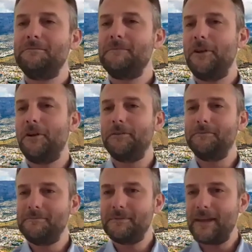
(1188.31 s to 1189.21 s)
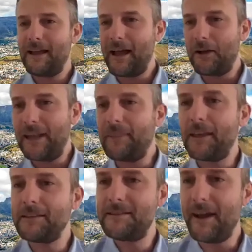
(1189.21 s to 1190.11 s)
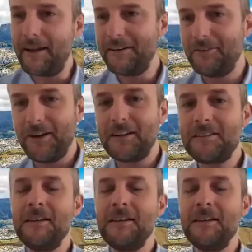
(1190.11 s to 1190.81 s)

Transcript: you know, how to get things done, right?